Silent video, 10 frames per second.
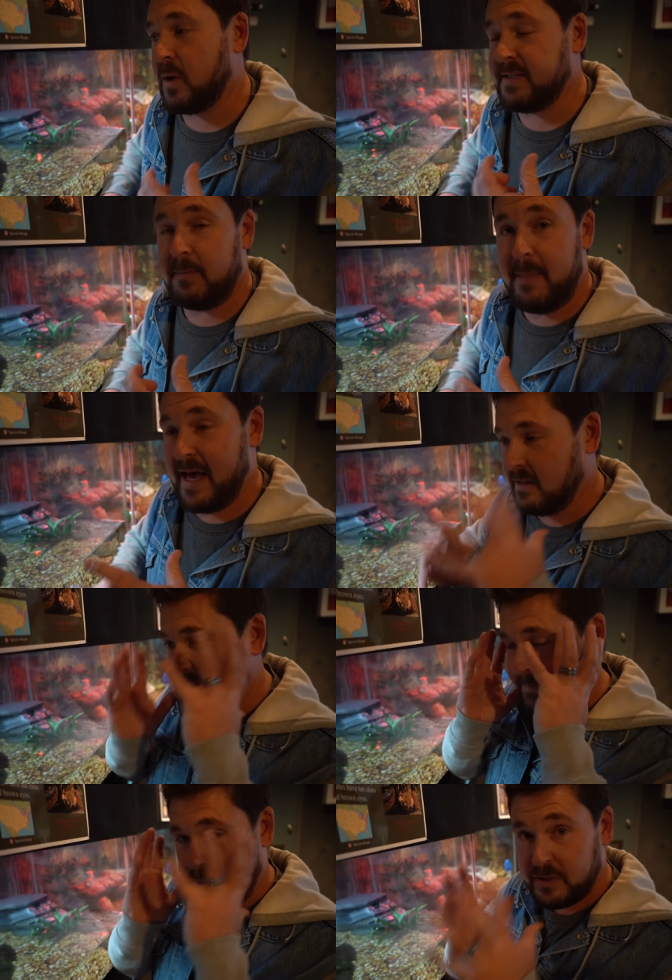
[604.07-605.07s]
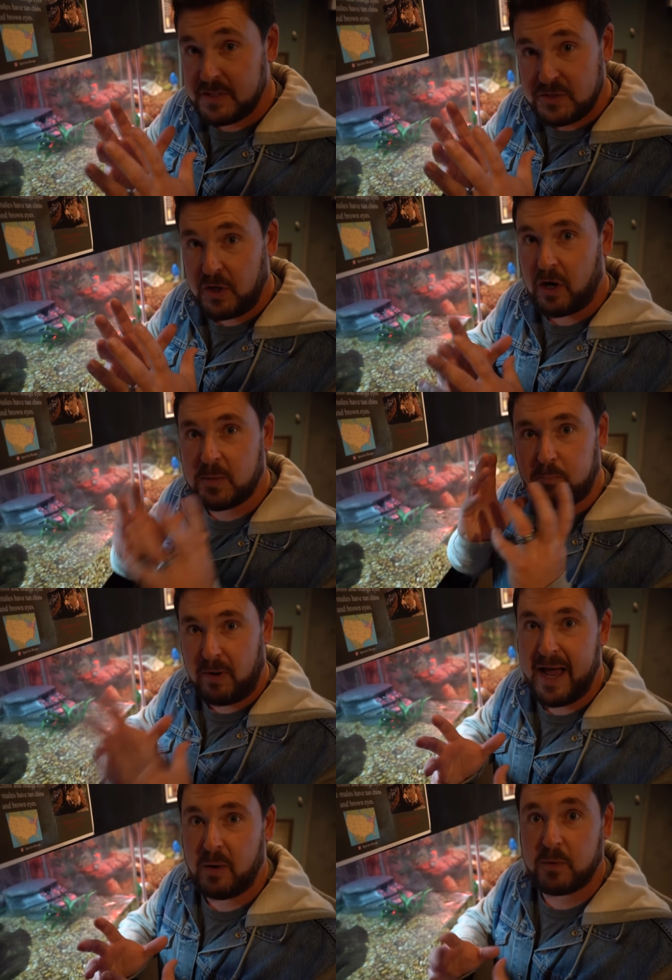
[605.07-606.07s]
whereas the males have a really dark
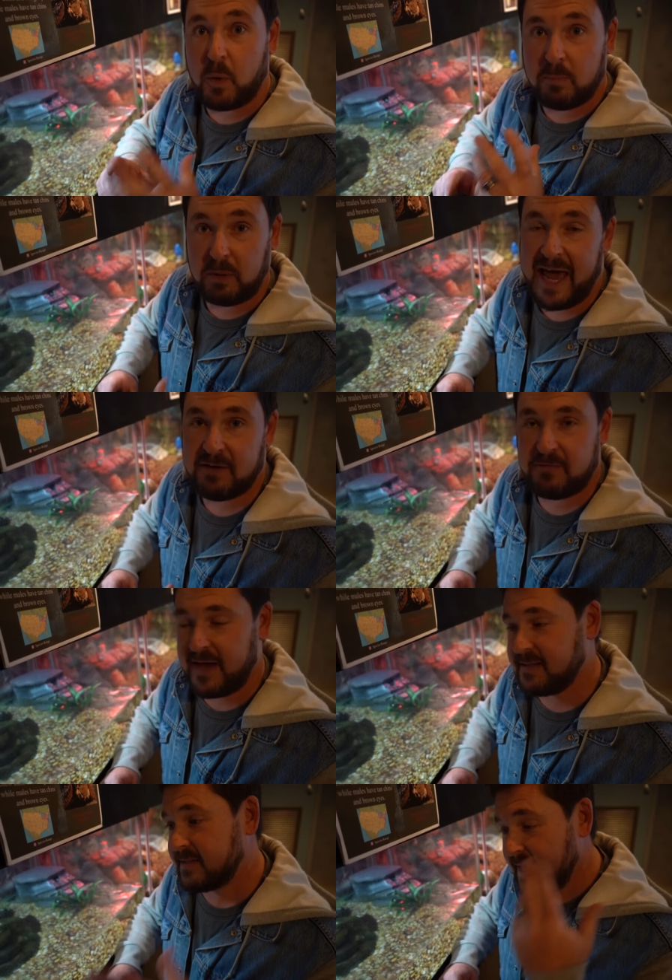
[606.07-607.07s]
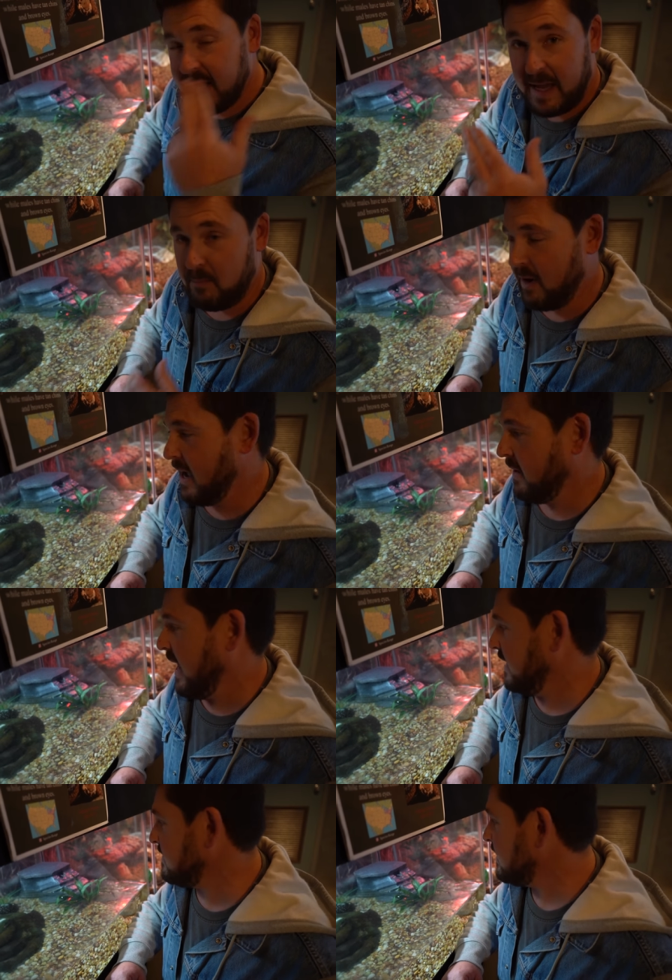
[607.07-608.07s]
brown or black face and brown
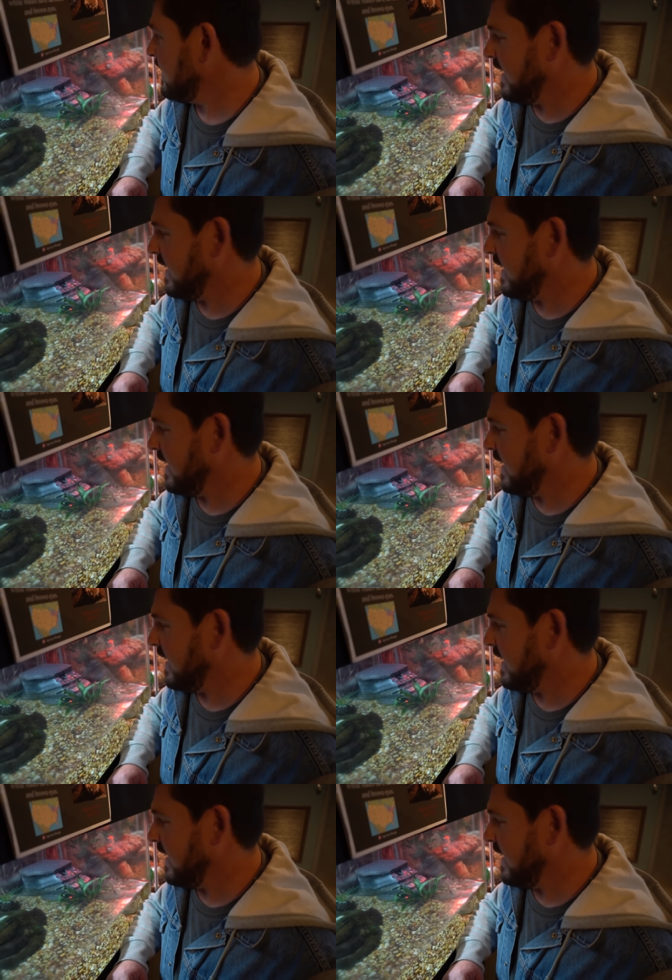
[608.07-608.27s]
eyes.